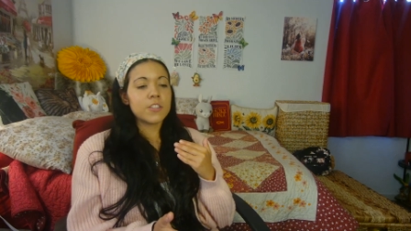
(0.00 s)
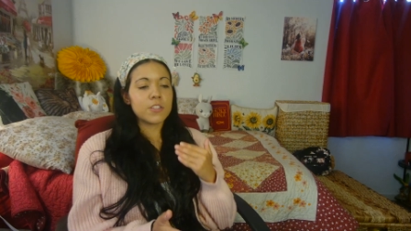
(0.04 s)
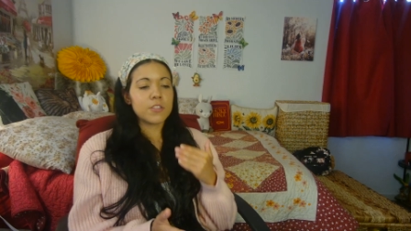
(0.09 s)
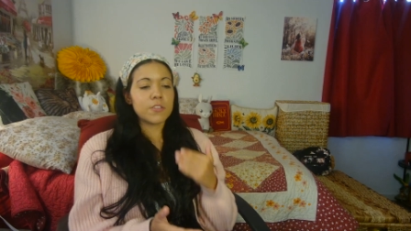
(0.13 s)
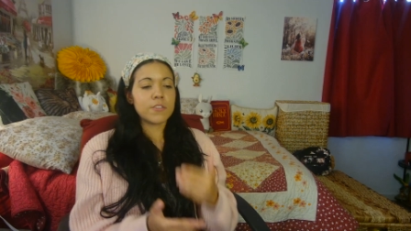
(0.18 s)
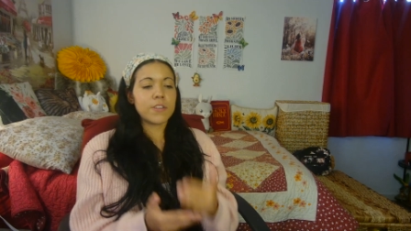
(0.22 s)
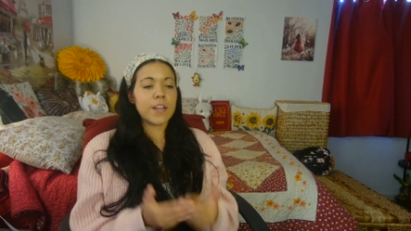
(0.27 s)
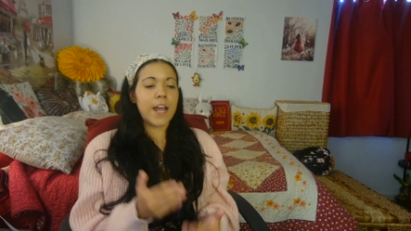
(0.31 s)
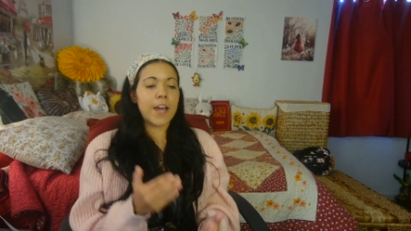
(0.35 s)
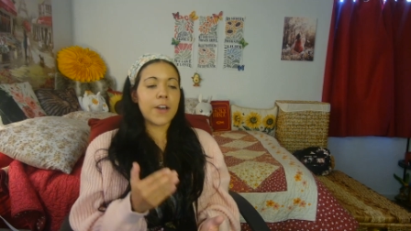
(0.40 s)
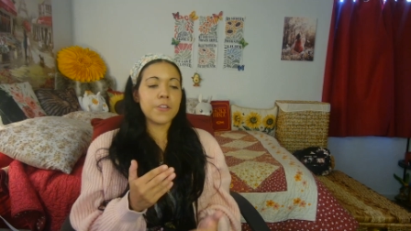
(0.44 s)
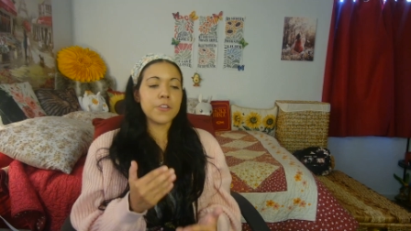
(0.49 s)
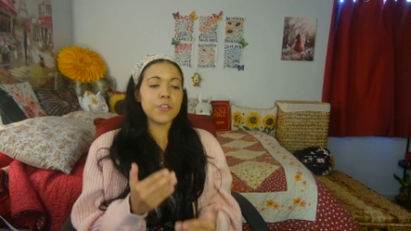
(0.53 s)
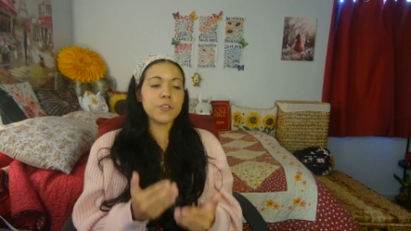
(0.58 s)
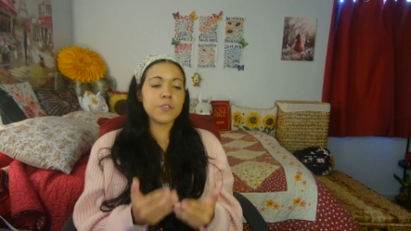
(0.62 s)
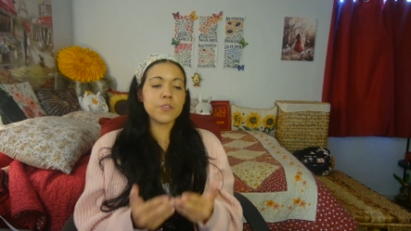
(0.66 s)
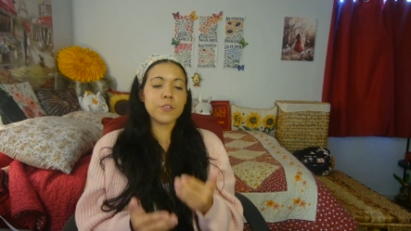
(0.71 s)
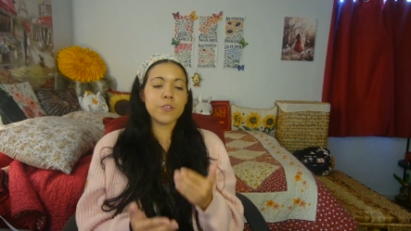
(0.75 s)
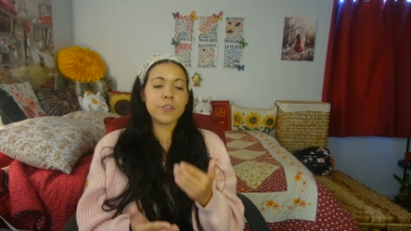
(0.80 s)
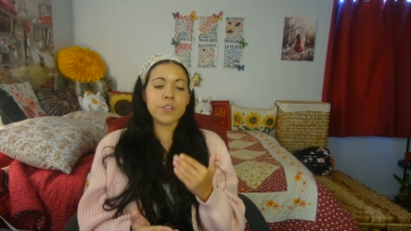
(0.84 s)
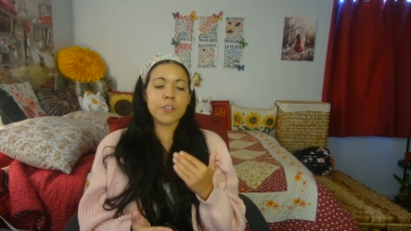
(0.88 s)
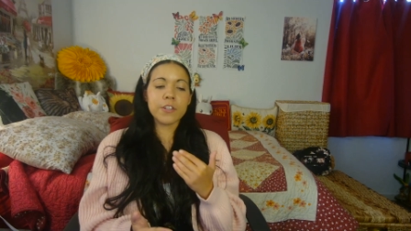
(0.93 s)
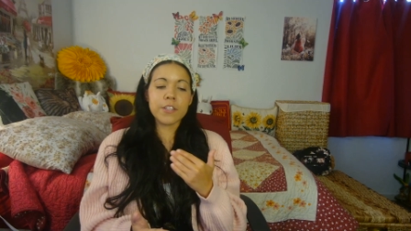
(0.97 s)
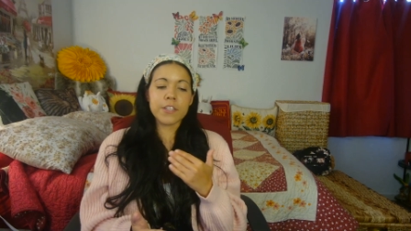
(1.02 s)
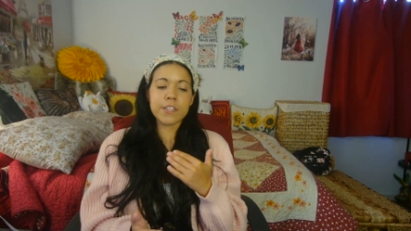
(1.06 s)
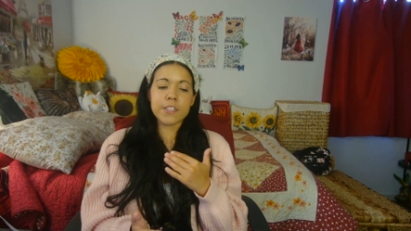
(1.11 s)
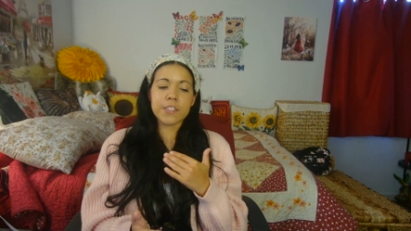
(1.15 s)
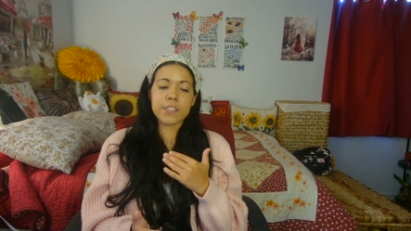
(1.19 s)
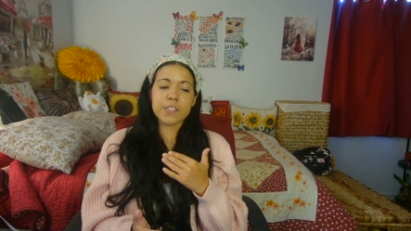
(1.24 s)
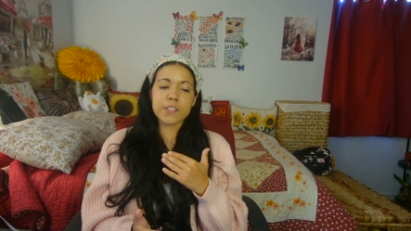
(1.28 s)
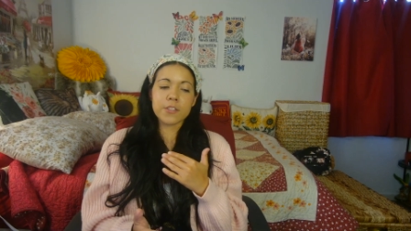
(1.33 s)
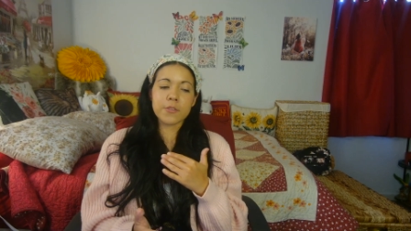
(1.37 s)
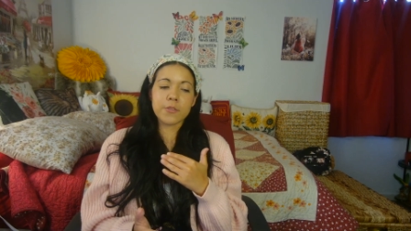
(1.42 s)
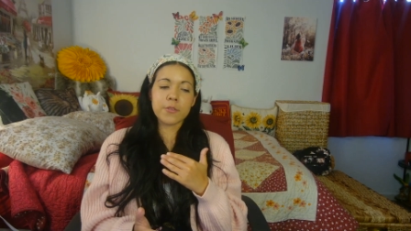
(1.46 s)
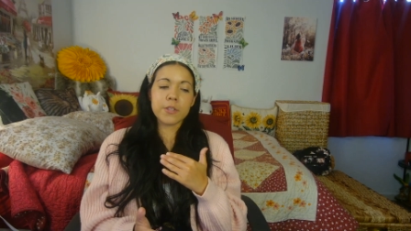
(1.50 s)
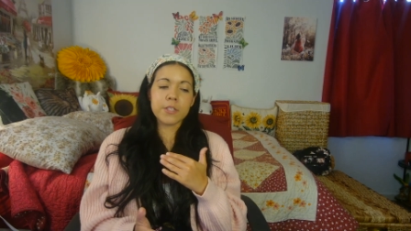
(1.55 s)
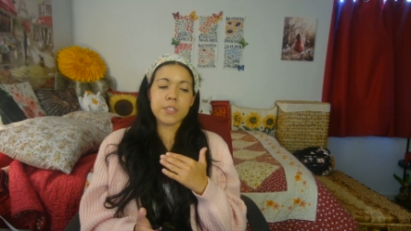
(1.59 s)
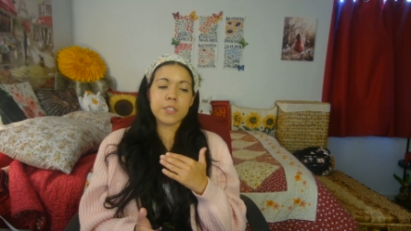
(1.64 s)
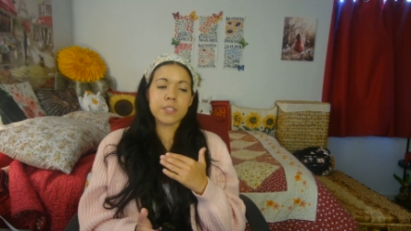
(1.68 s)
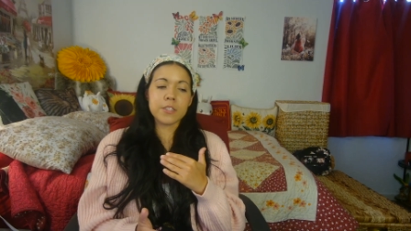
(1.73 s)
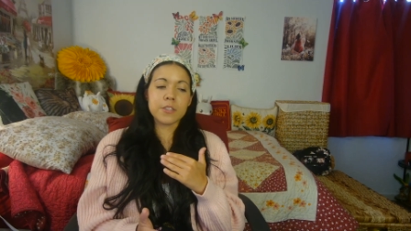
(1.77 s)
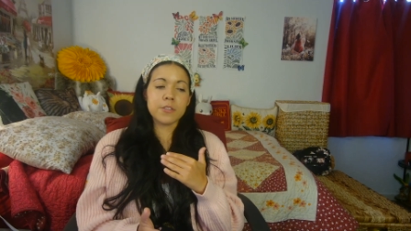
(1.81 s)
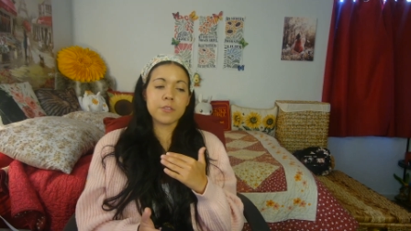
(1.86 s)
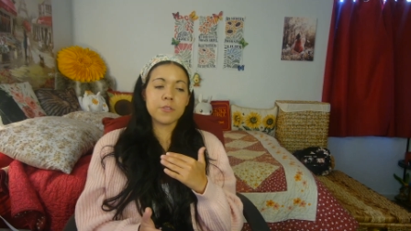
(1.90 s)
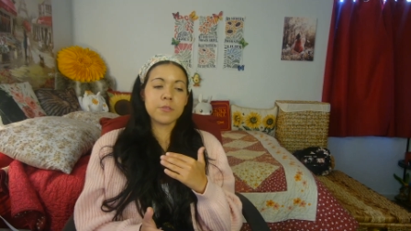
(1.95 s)
So now the Lord is
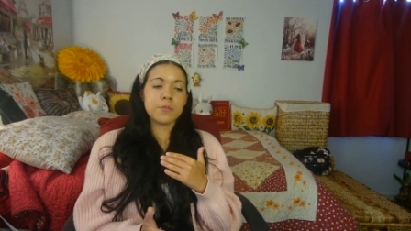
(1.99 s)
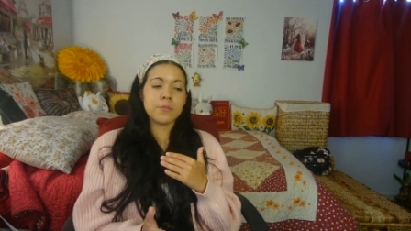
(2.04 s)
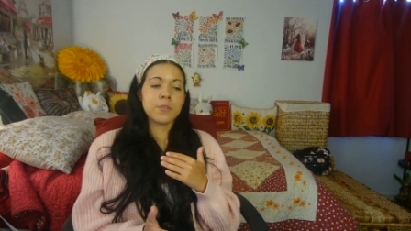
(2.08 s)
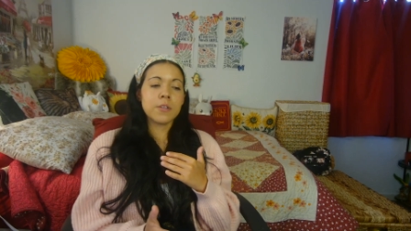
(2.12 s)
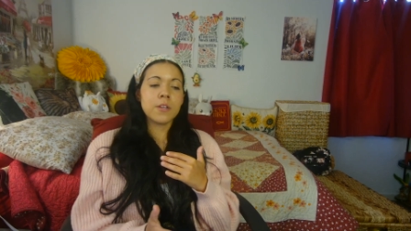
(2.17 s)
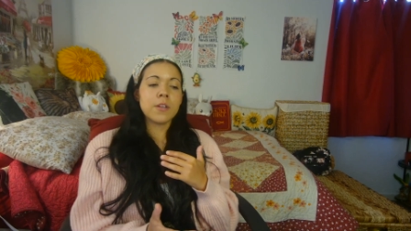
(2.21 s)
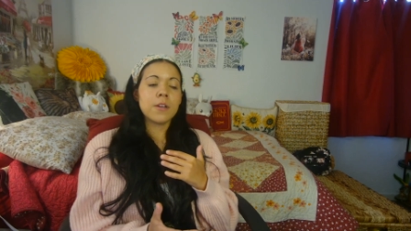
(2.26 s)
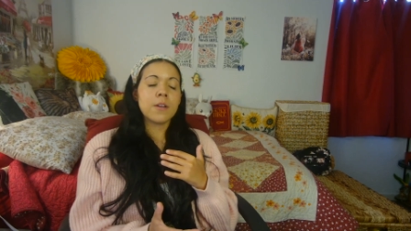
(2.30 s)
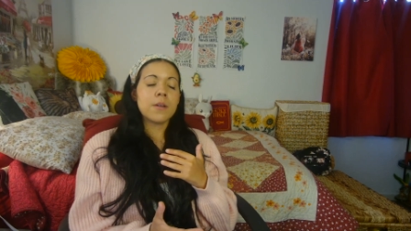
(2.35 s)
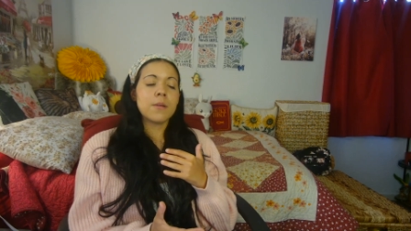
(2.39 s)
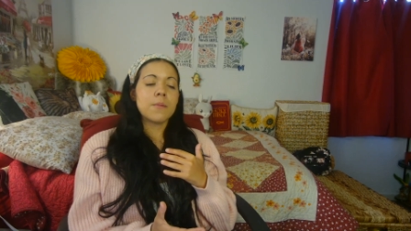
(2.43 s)
going to